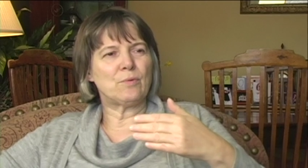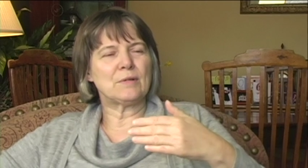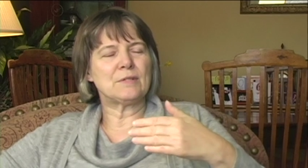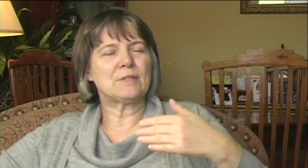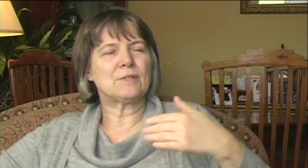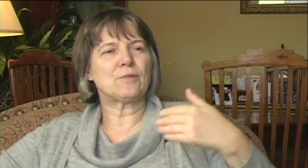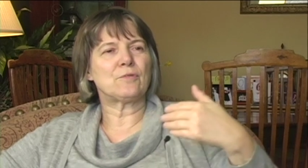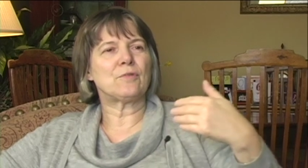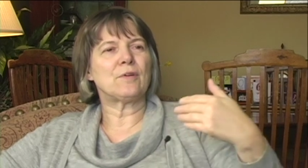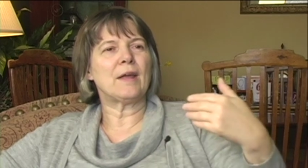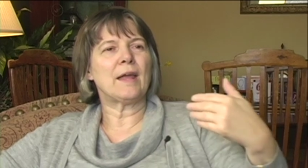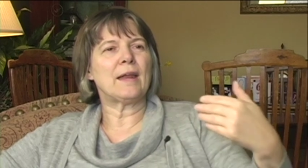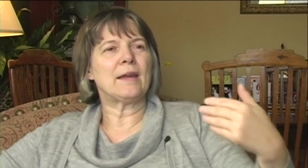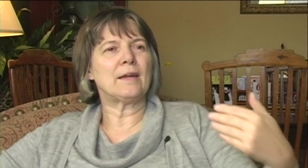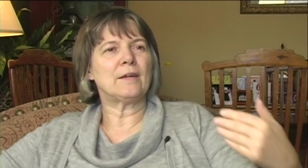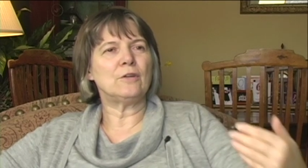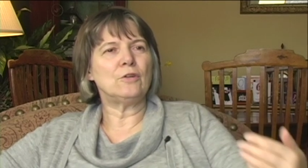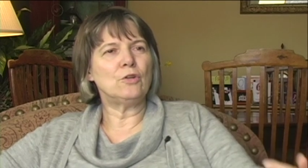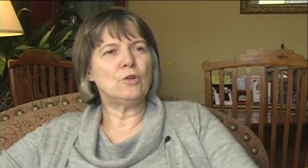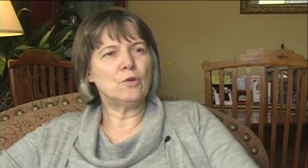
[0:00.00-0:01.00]
was create
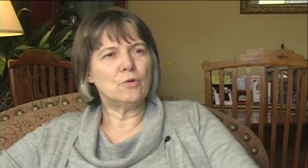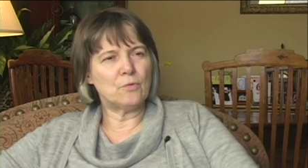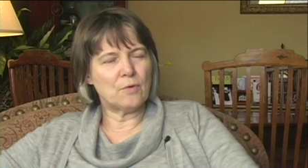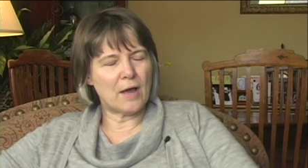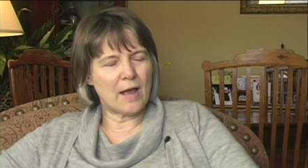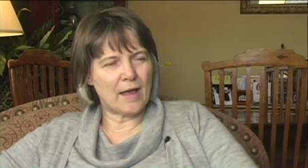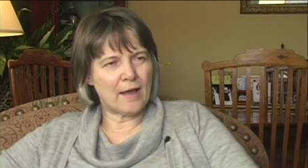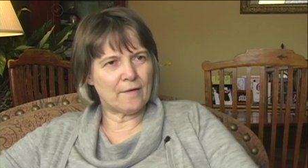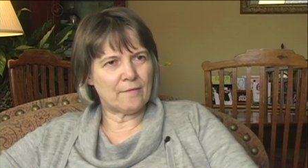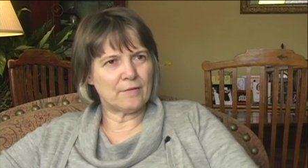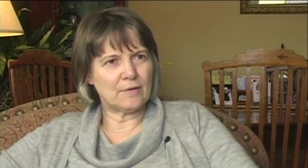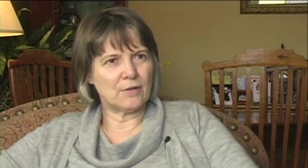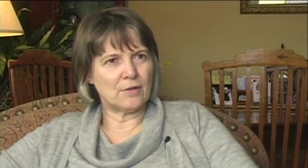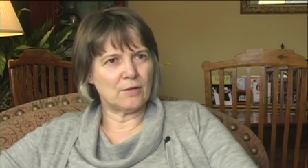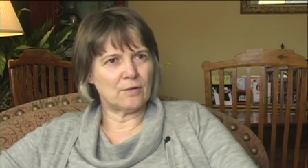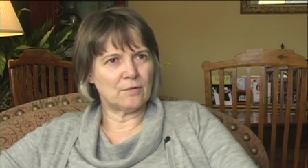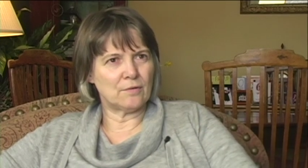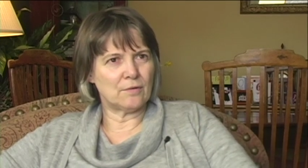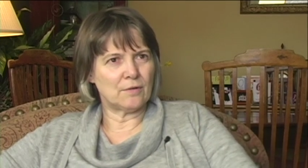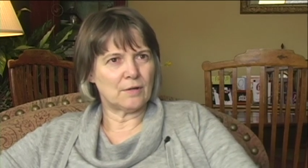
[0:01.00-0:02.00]
a new
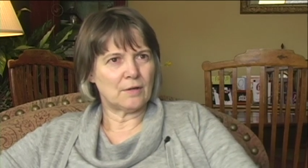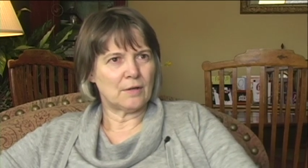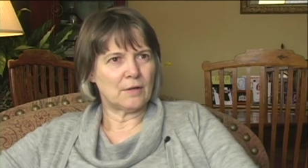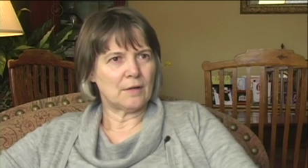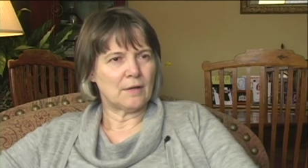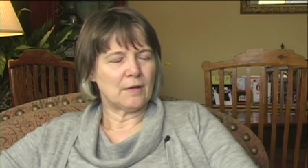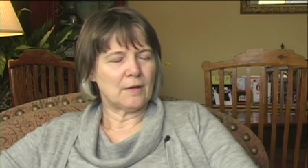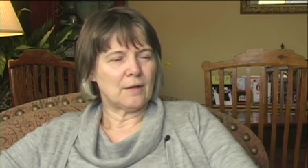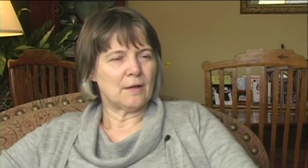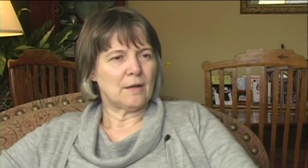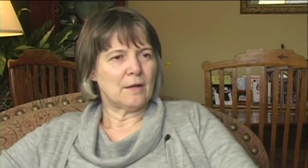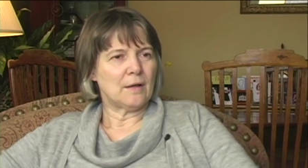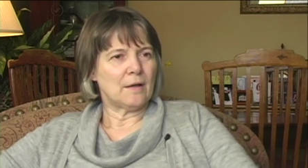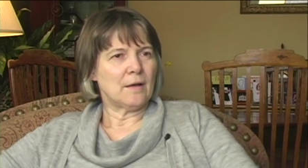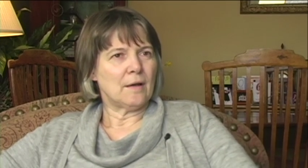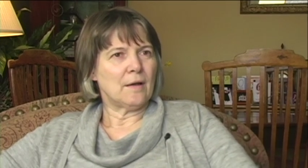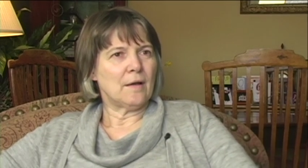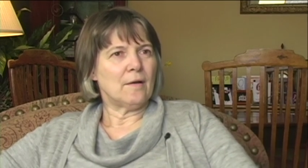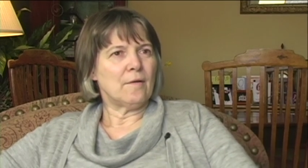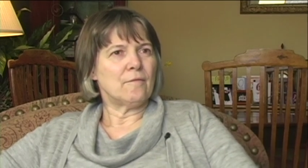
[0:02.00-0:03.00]
avenue
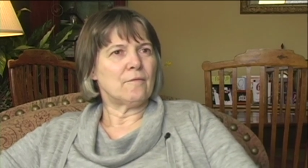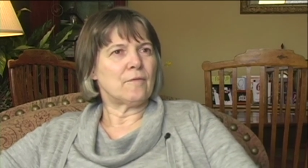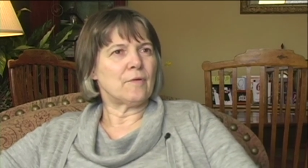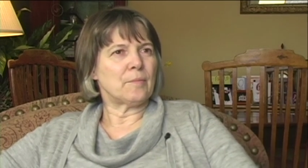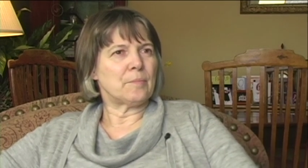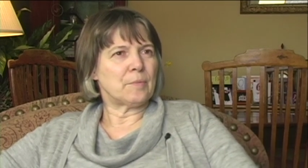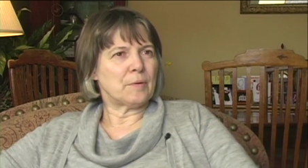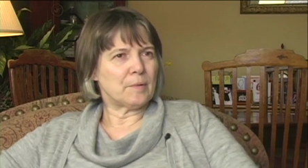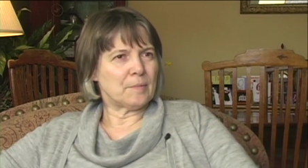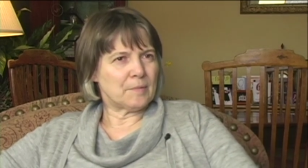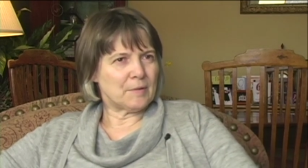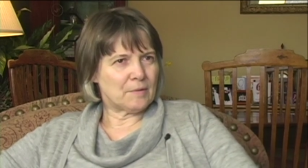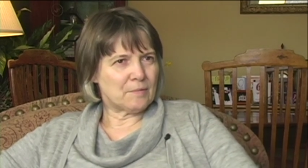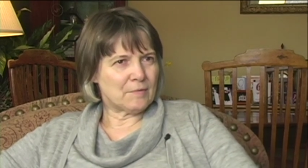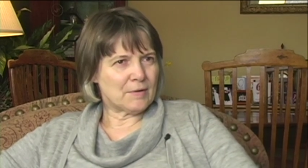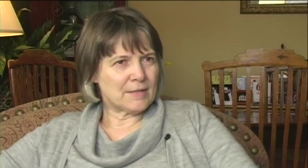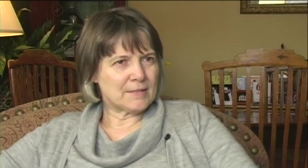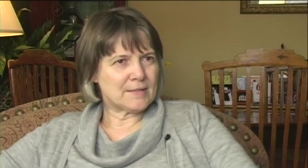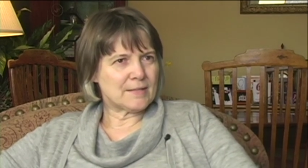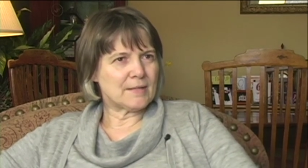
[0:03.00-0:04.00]
for permanent
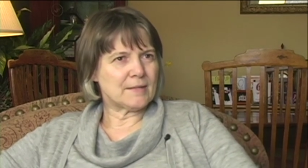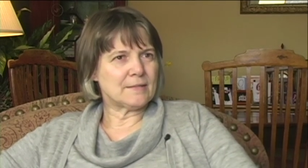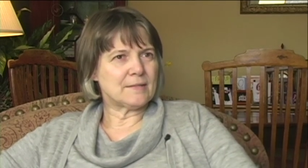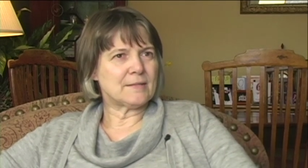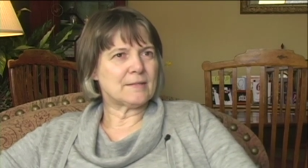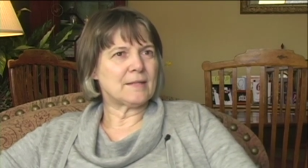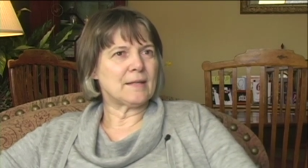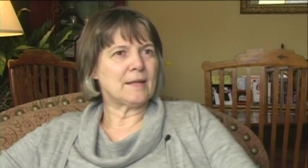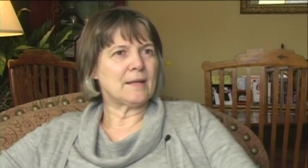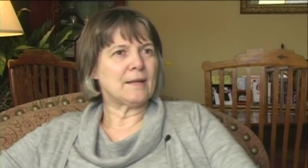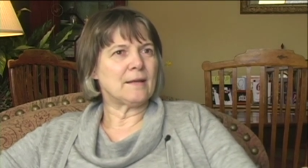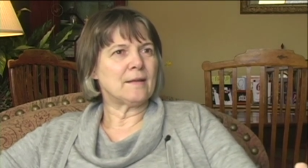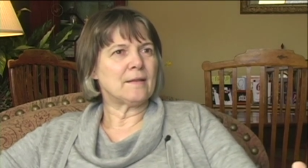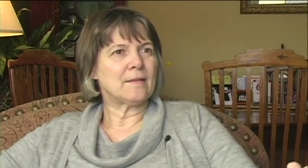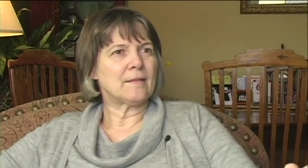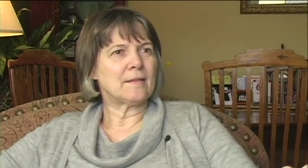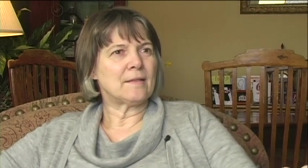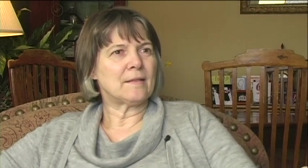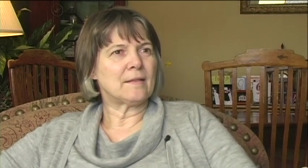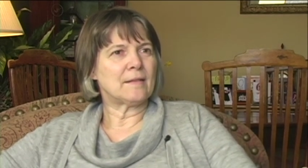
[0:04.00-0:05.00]
residency
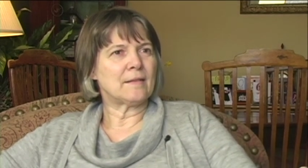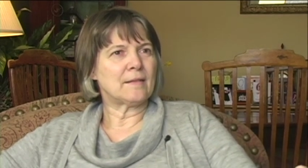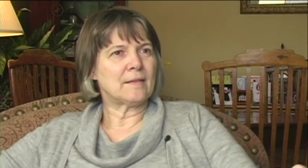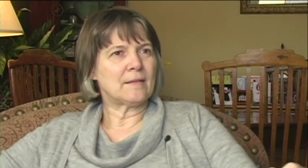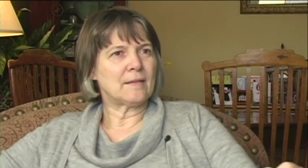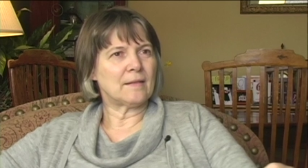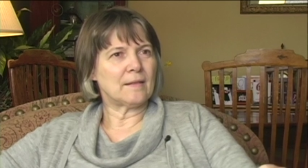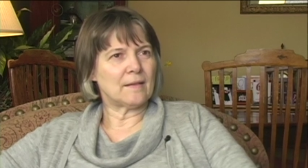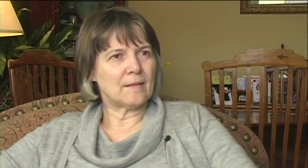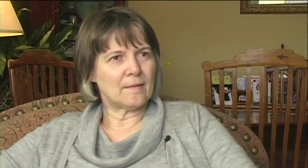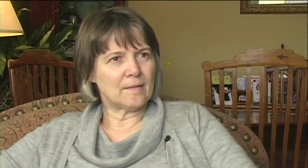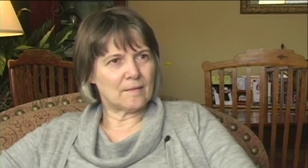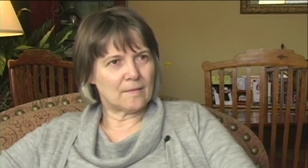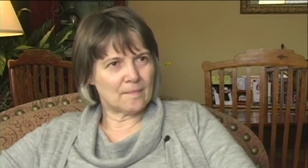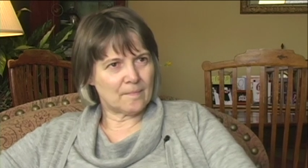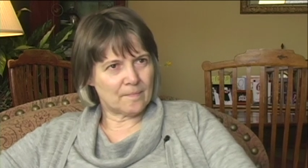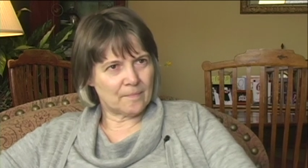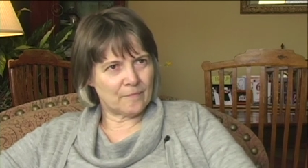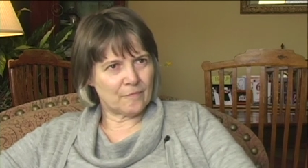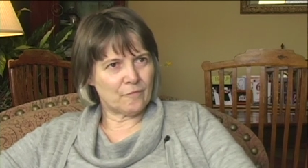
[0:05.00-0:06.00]

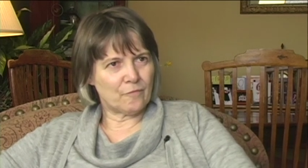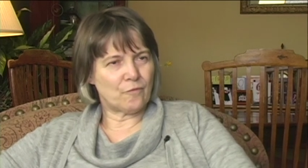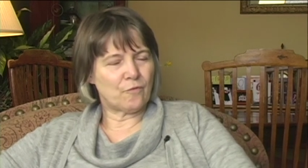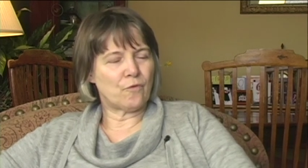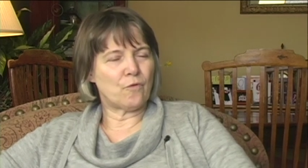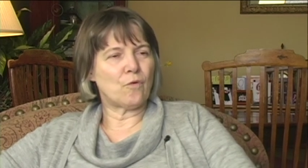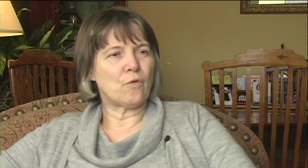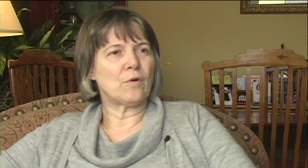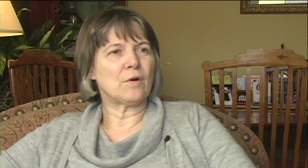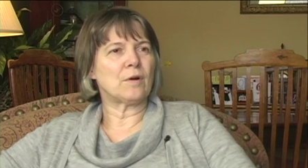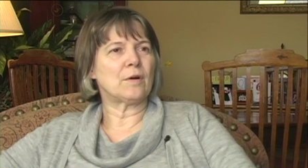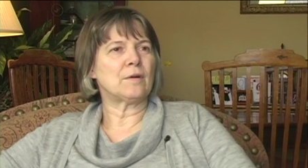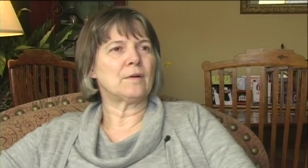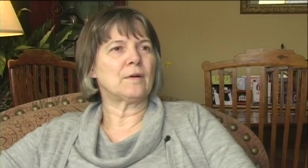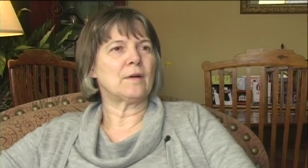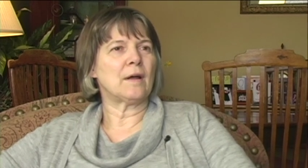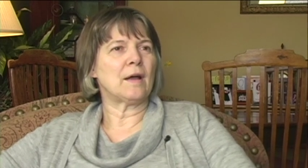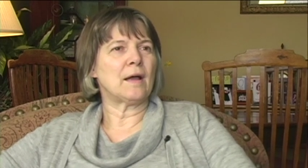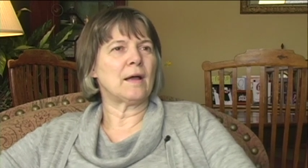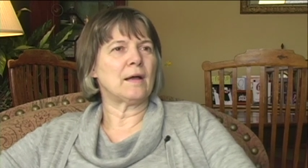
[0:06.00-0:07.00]

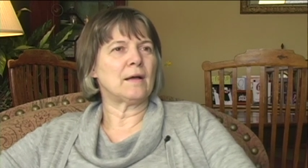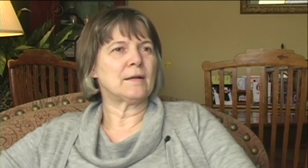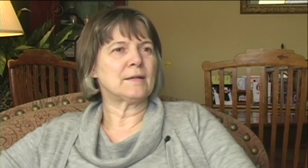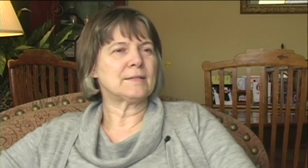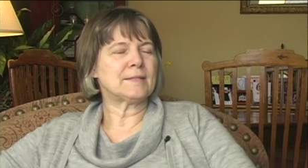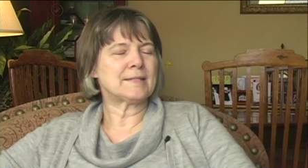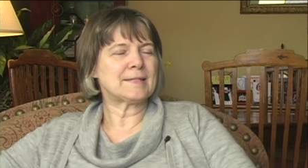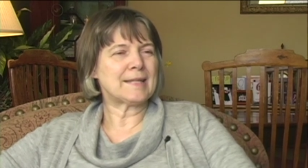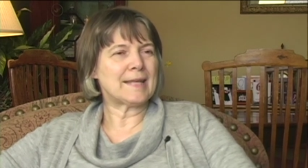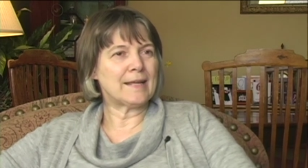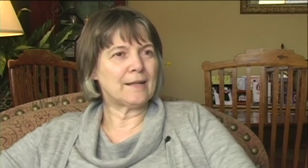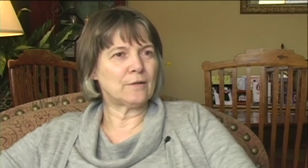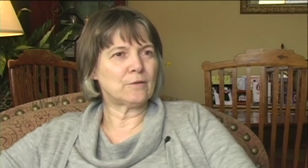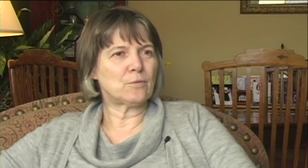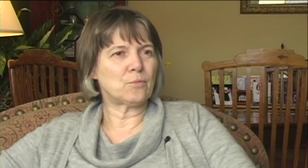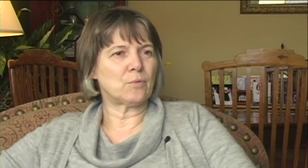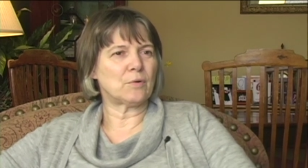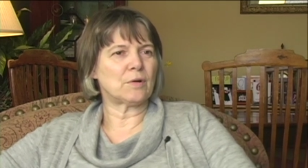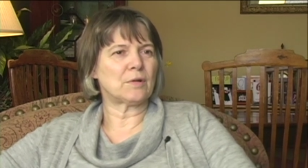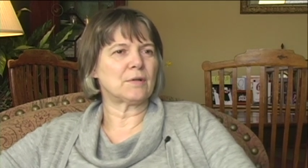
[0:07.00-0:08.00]
for uh, skilled
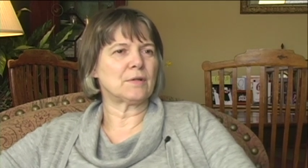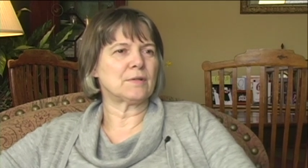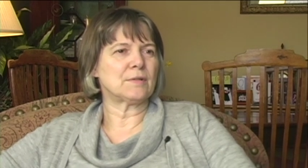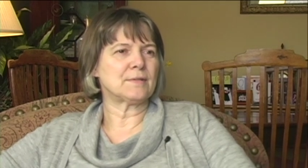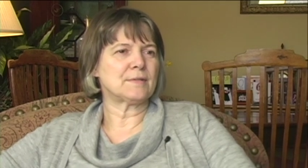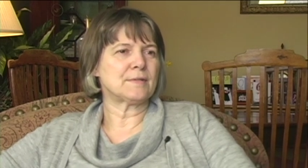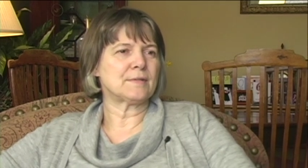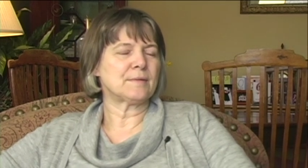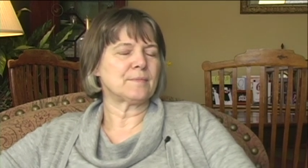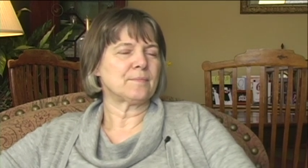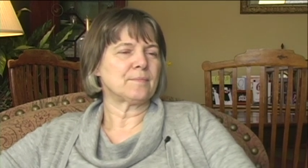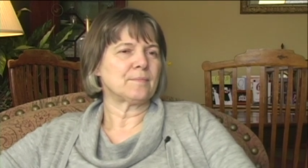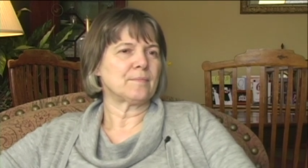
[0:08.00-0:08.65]
workers,